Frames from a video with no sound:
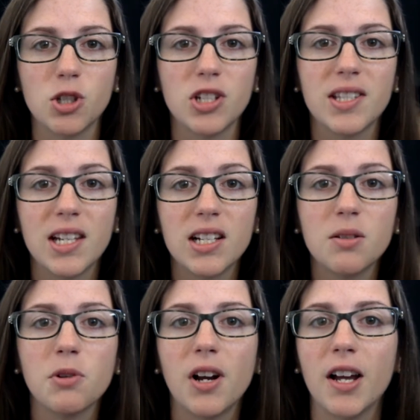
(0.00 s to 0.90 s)
Just things
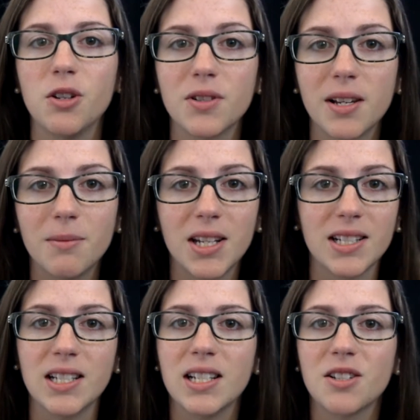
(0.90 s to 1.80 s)
that we're not using
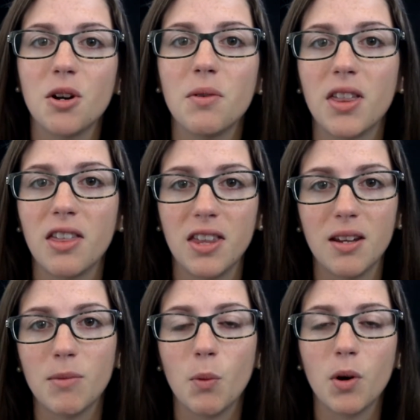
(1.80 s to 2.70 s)
because it doesn't go with the
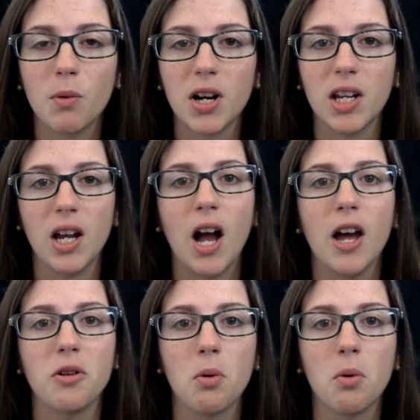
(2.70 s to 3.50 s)
theme that we're working on,